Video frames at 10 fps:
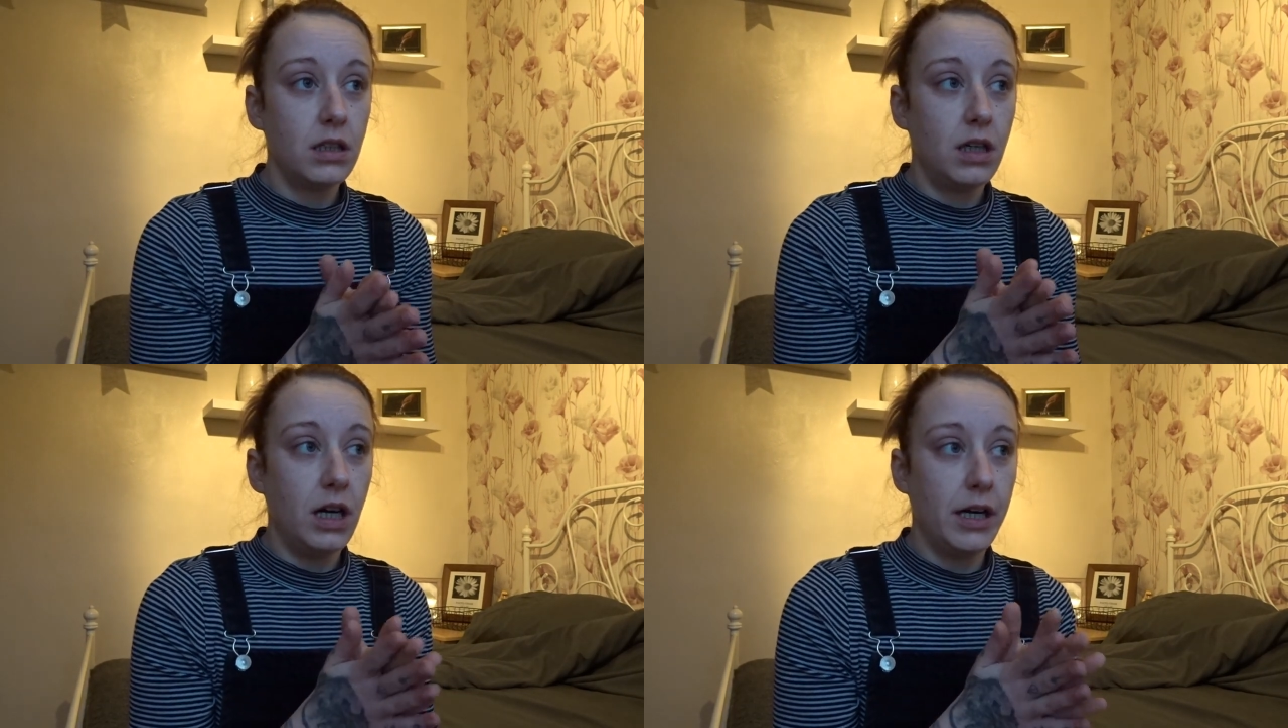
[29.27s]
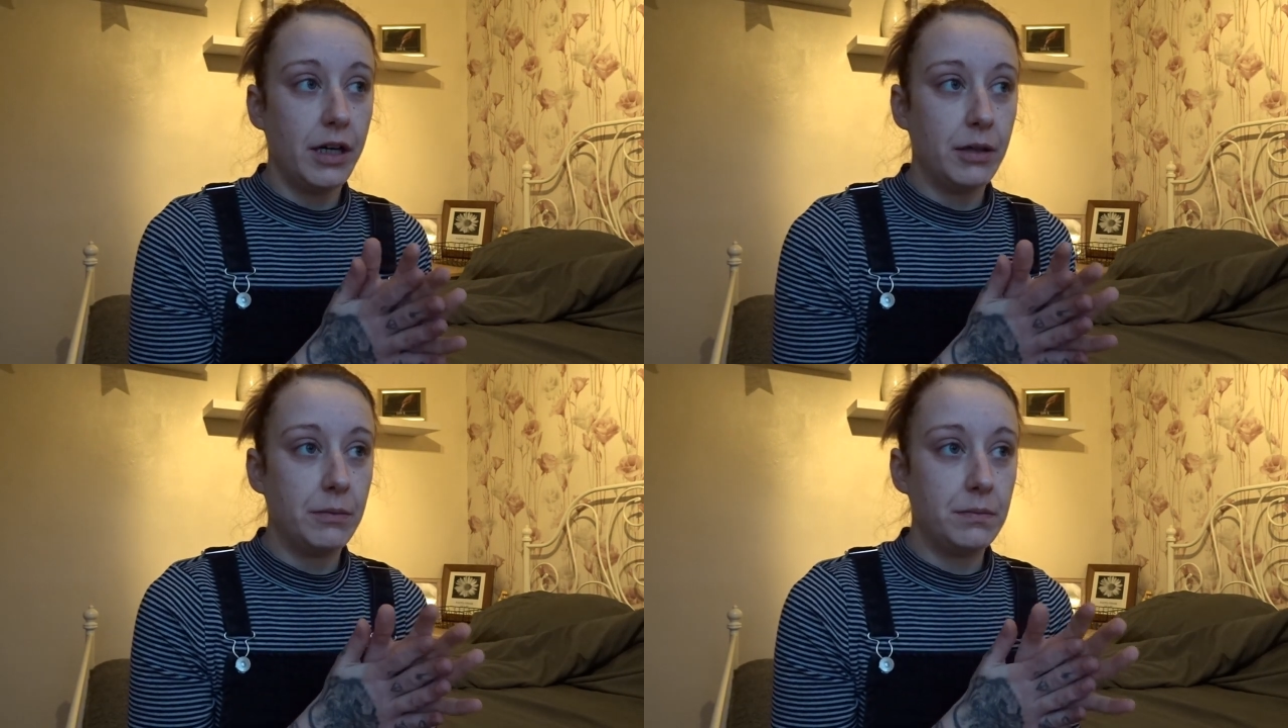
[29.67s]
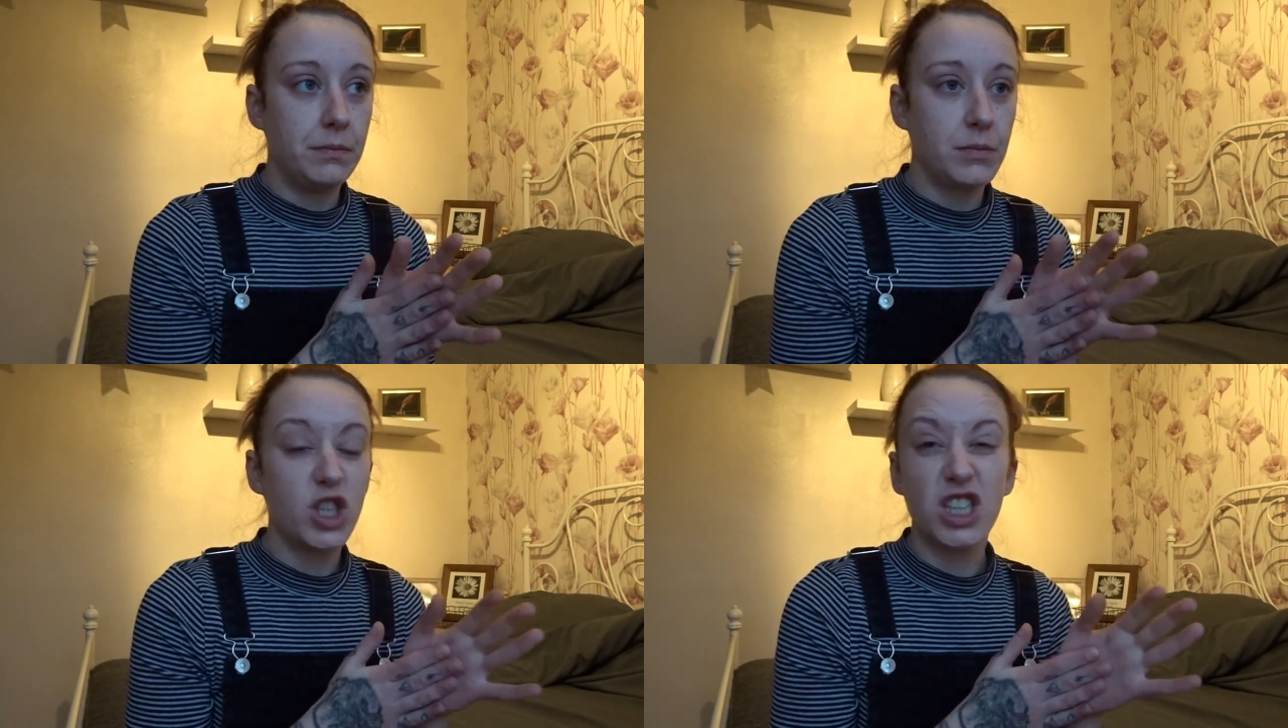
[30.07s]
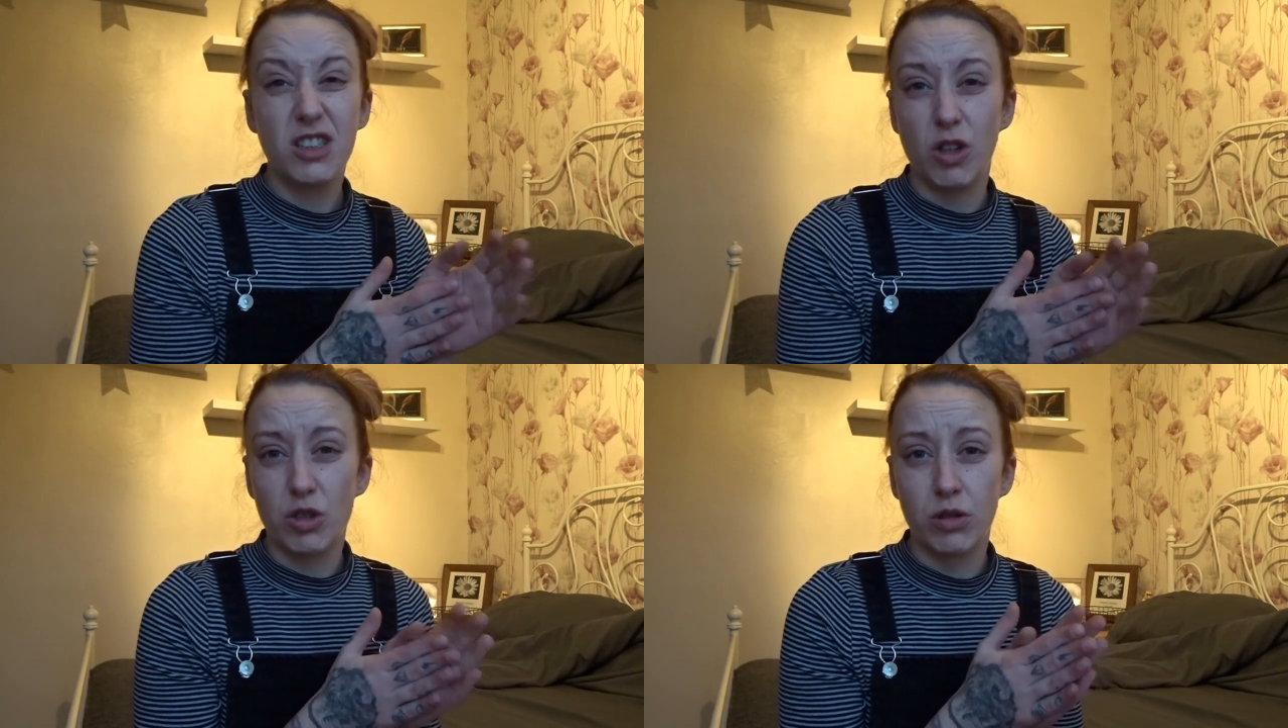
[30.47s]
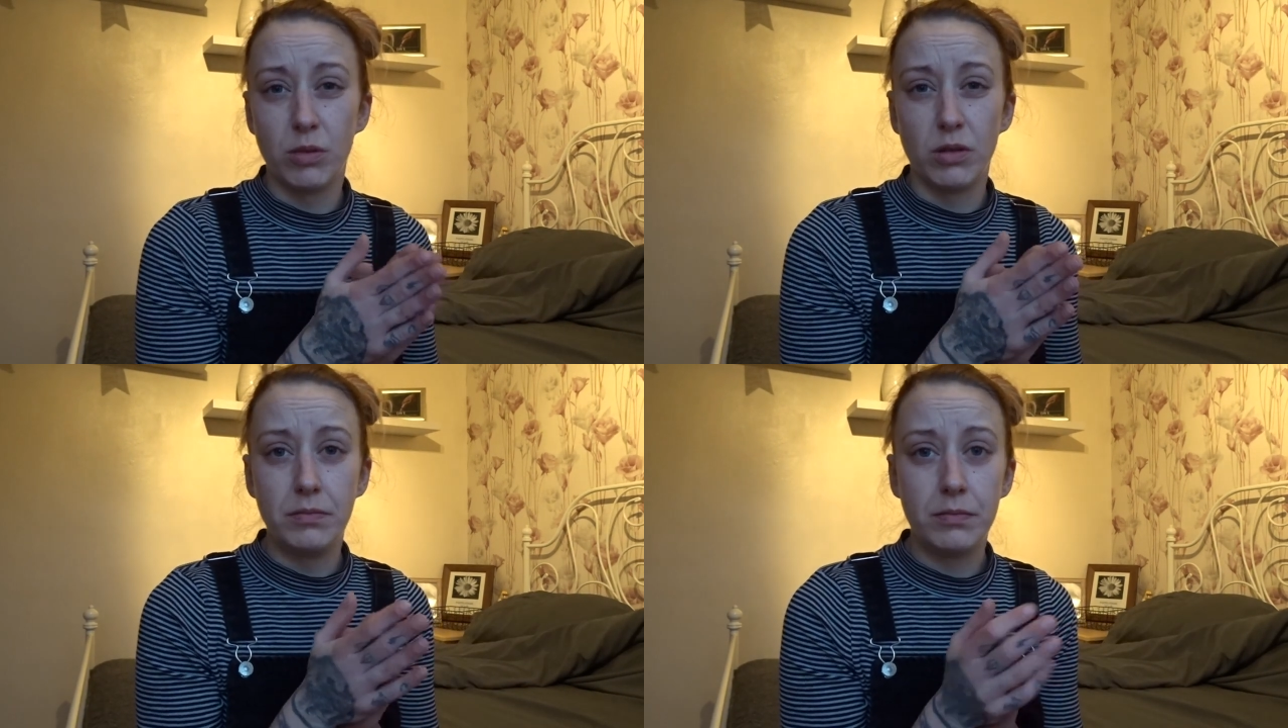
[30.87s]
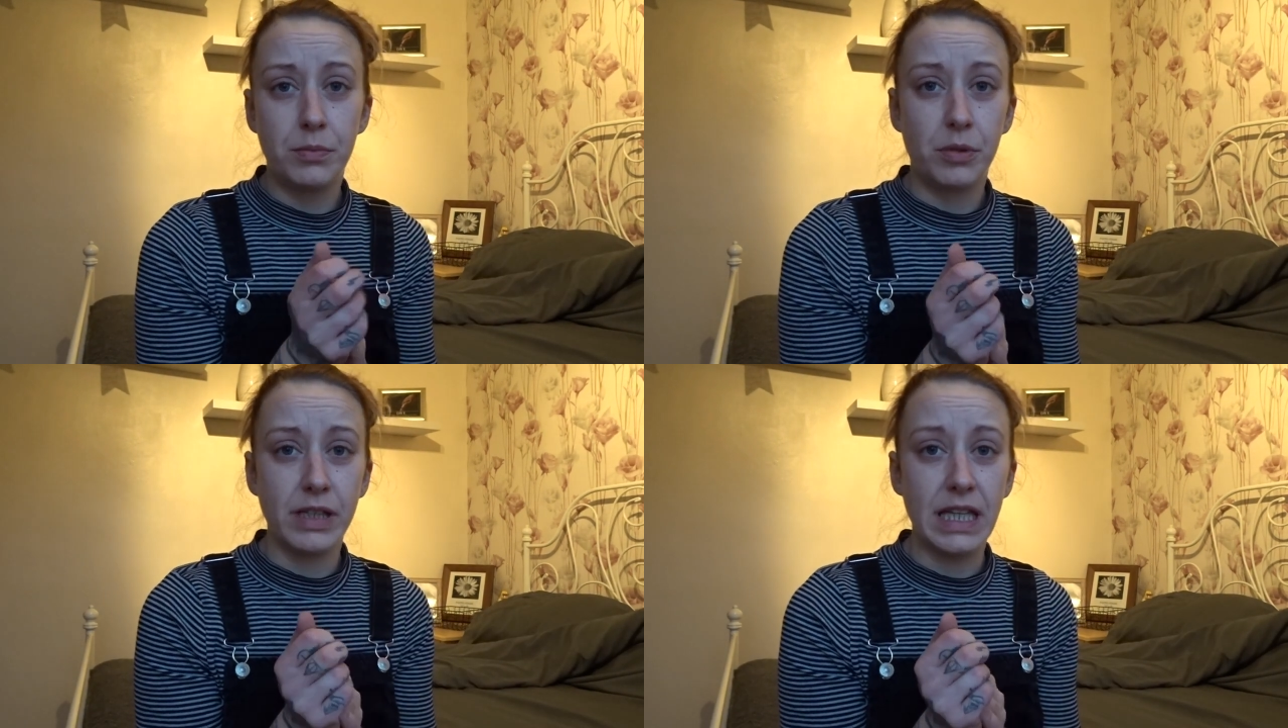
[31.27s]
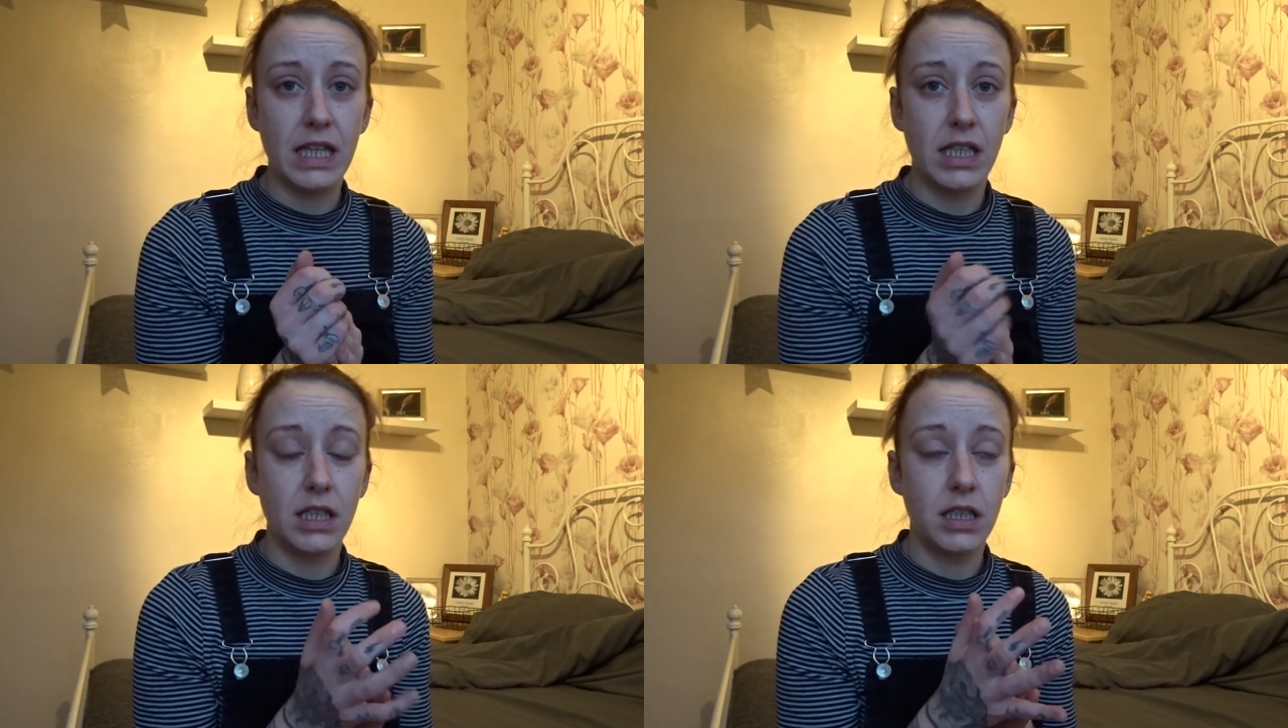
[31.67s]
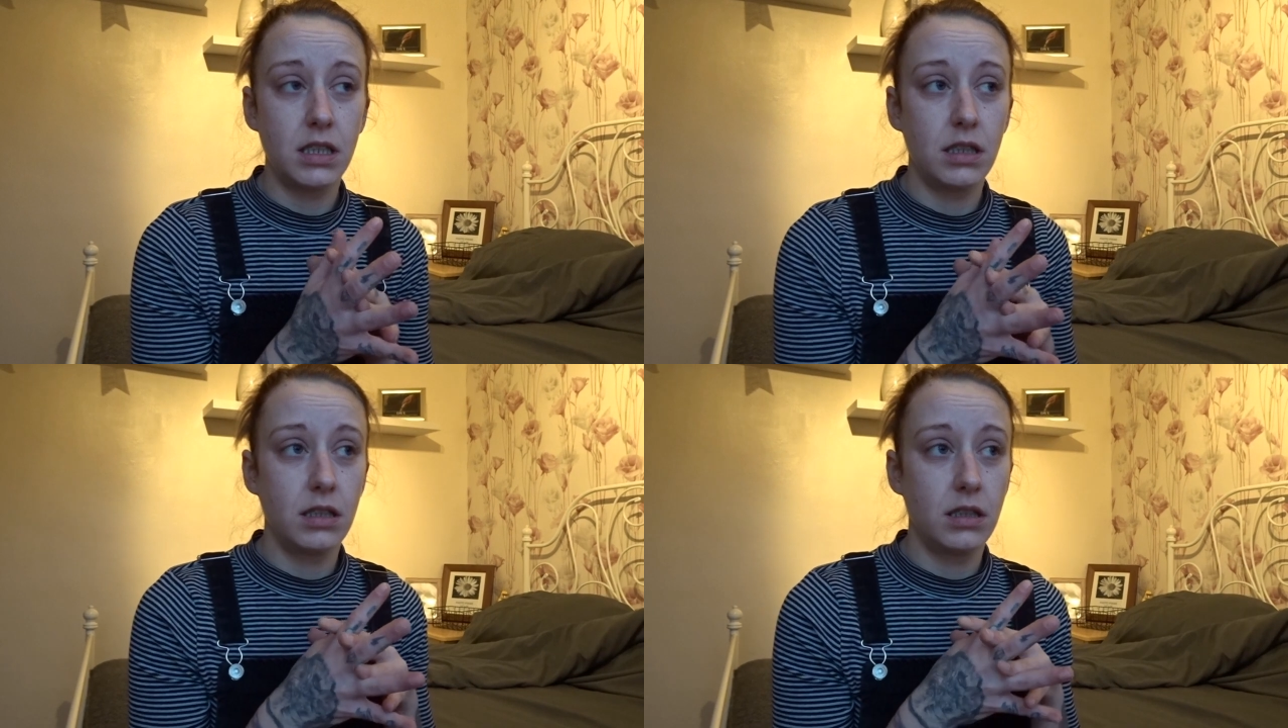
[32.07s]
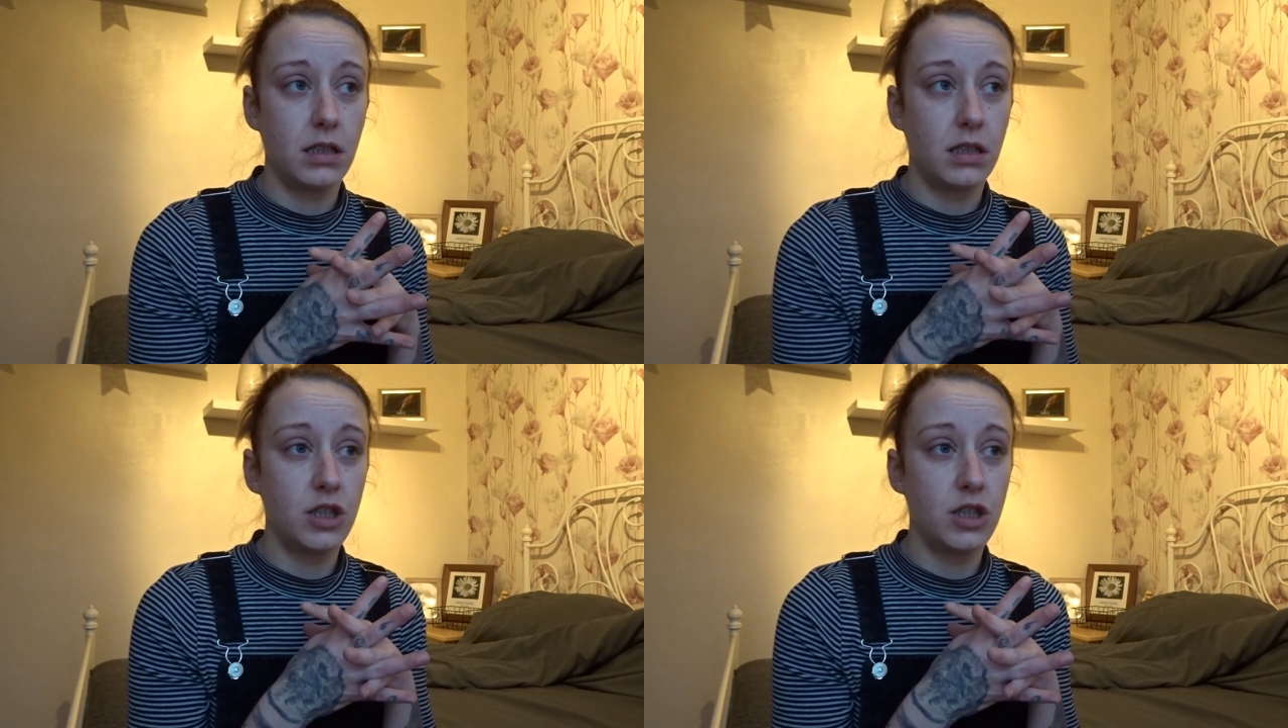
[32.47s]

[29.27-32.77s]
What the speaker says: She's got trouble breathing.